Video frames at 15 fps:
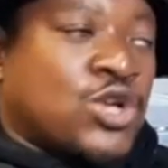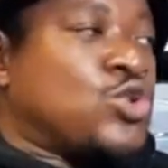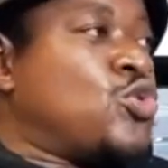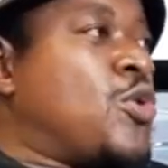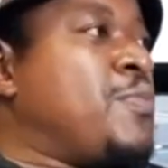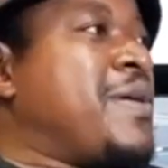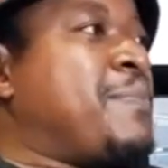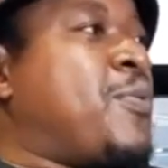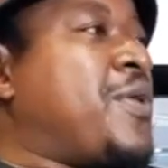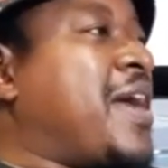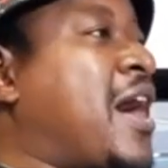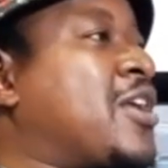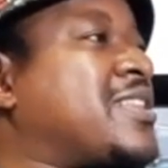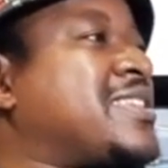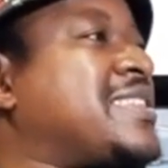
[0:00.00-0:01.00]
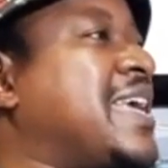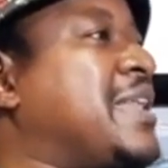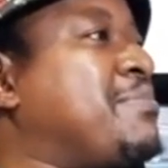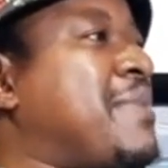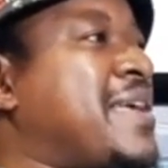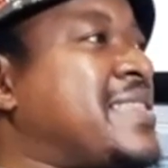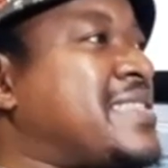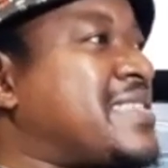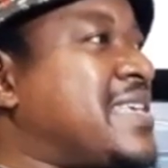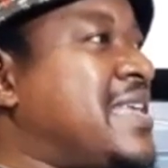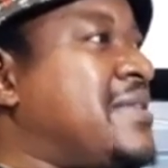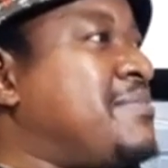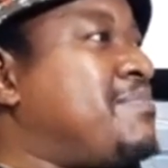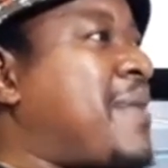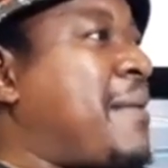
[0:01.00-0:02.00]
Don't be putting out statements
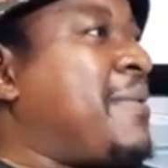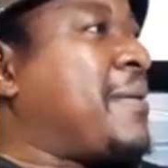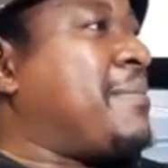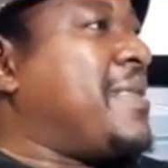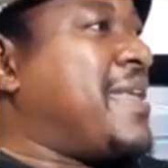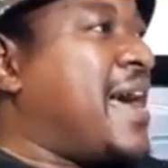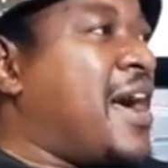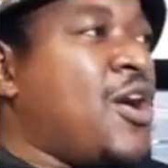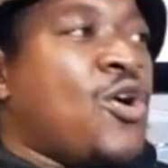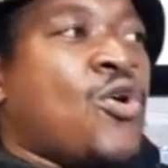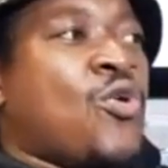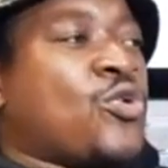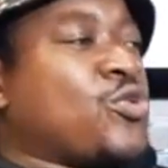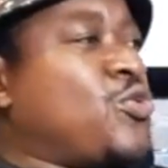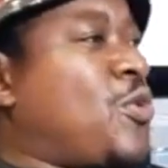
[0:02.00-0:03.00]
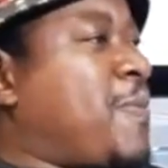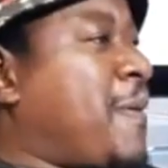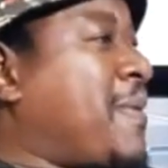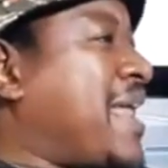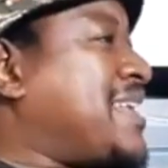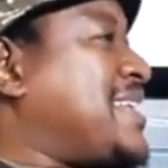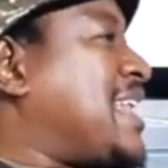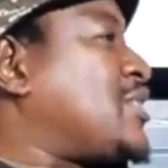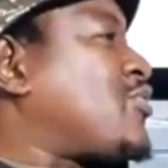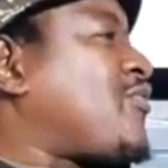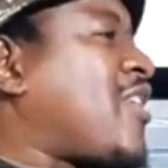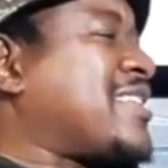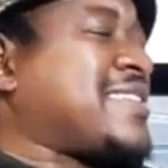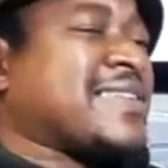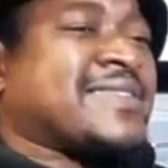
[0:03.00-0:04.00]
in public media or people are jealous of
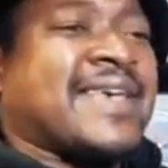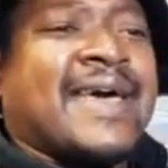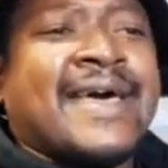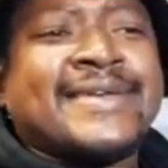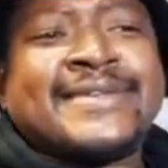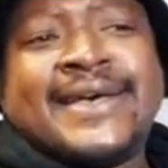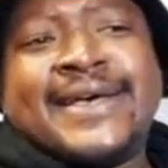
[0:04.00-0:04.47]
our success.